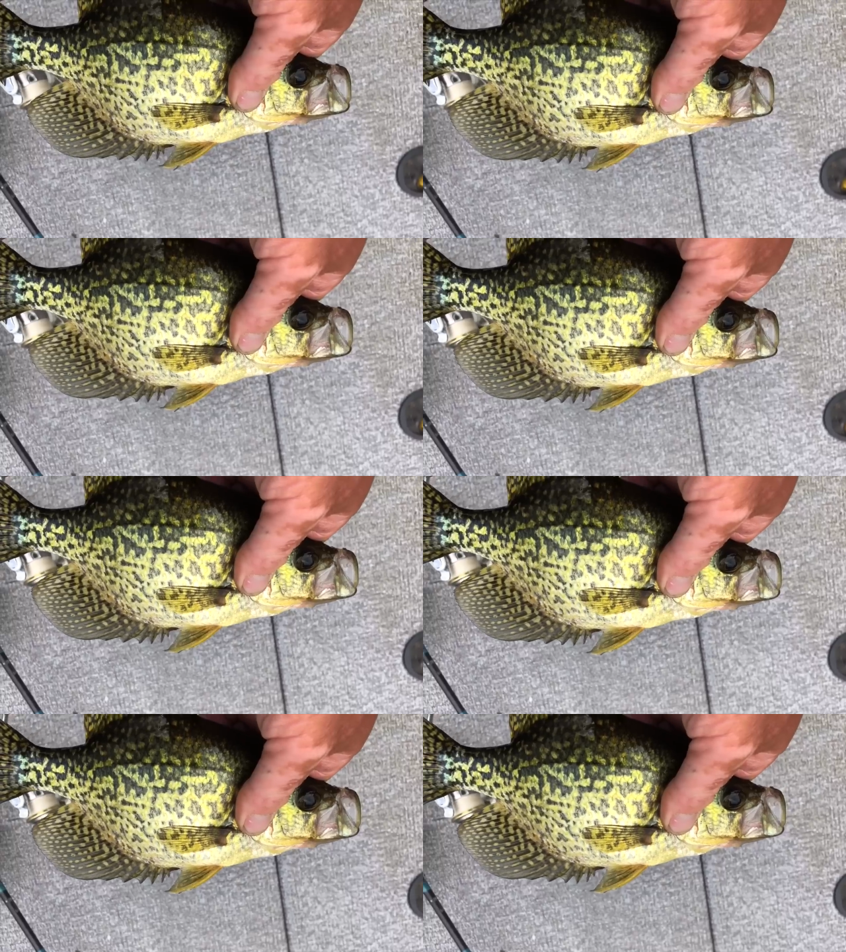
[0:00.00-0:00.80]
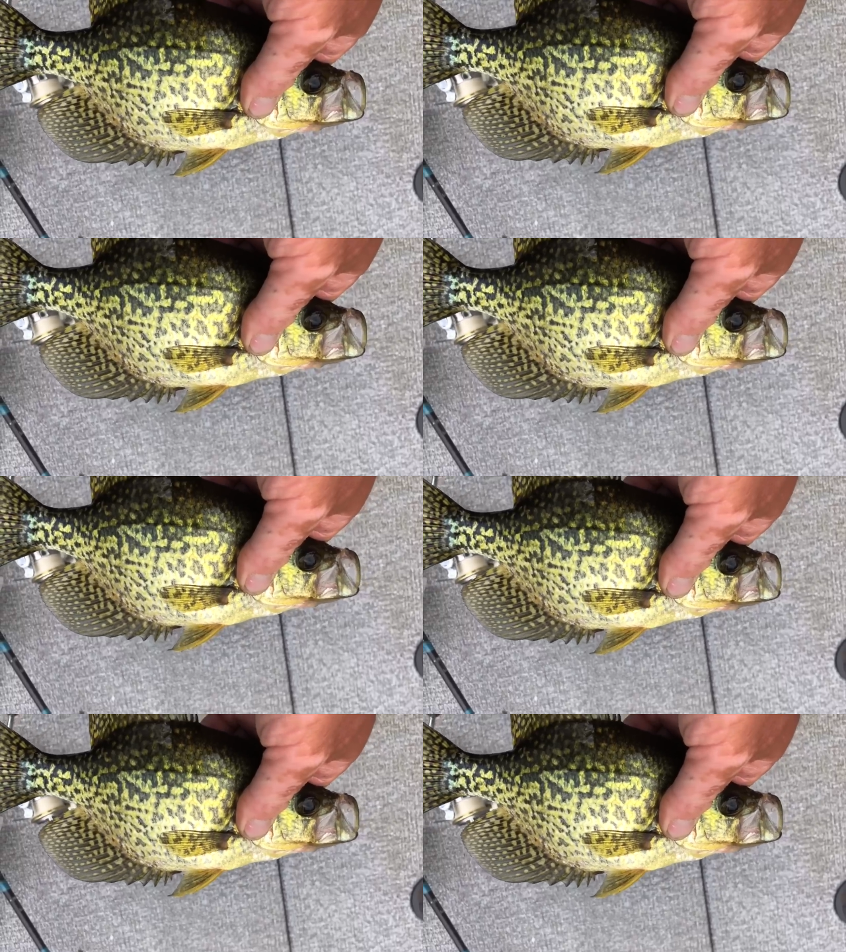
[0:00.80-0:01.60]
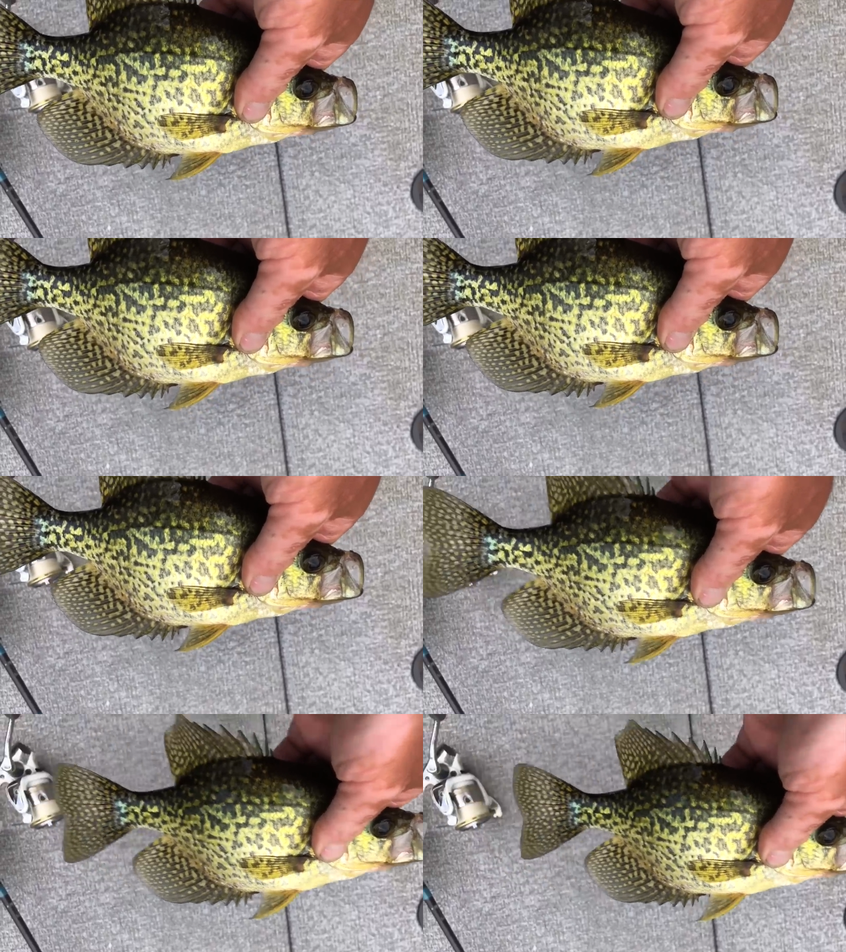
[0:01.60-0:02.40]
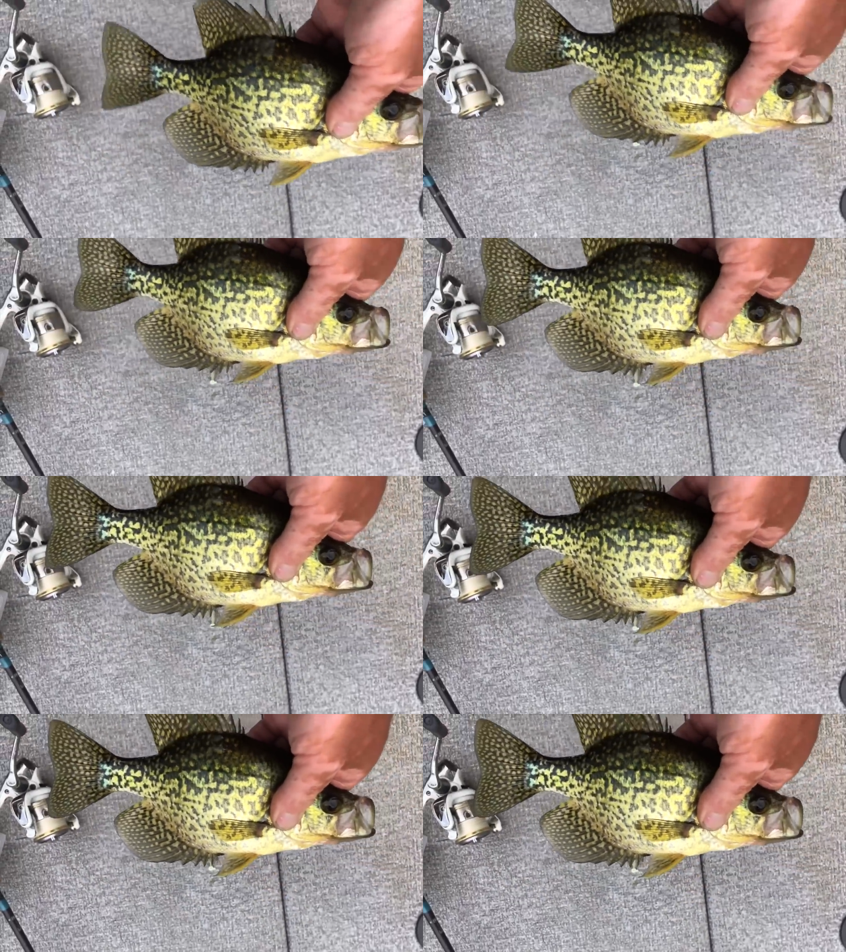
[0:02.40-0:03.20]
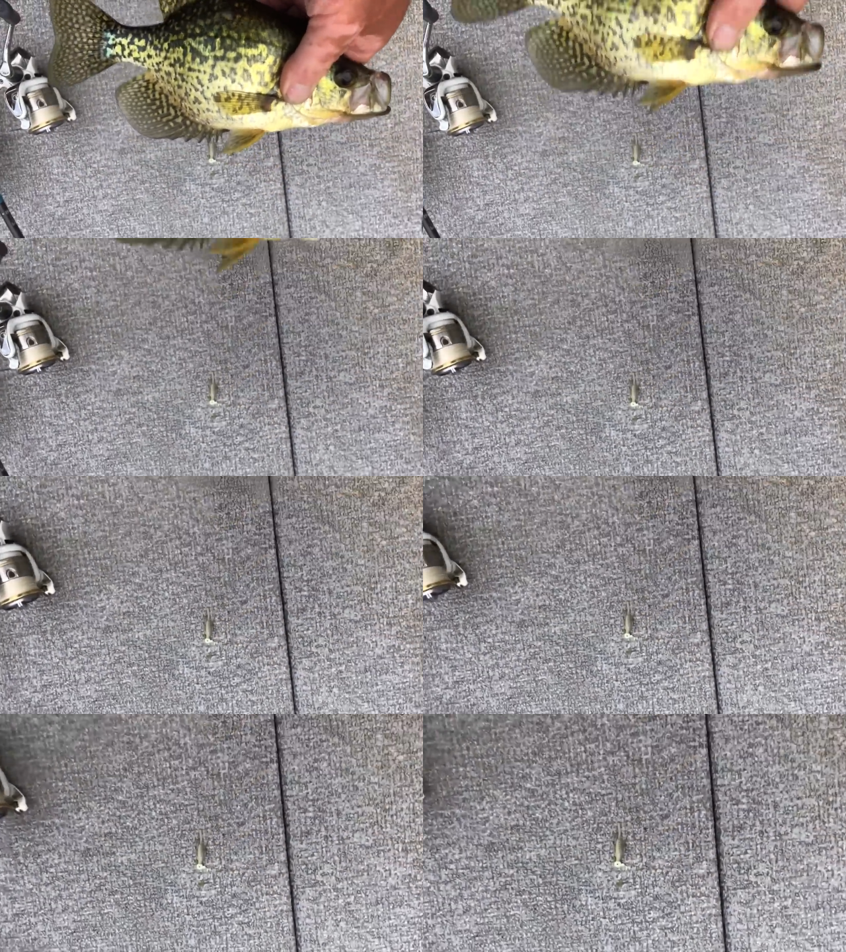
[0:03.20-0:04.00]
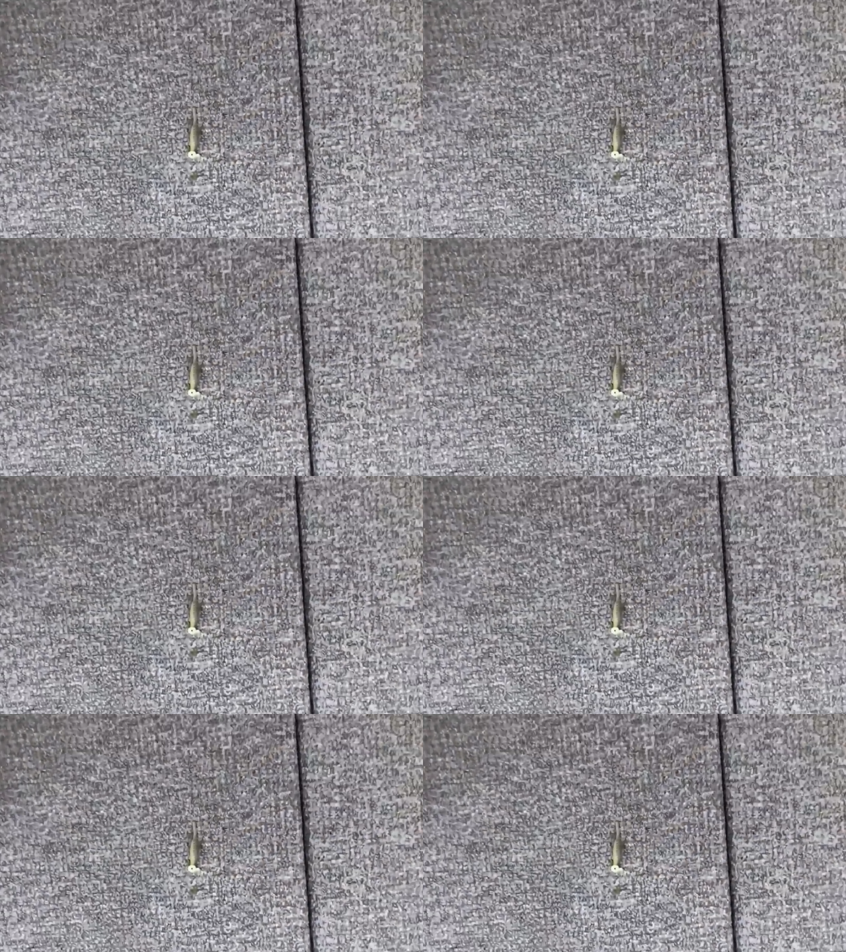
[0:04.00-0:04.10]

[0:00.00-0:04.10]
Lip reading: (no speaker visible)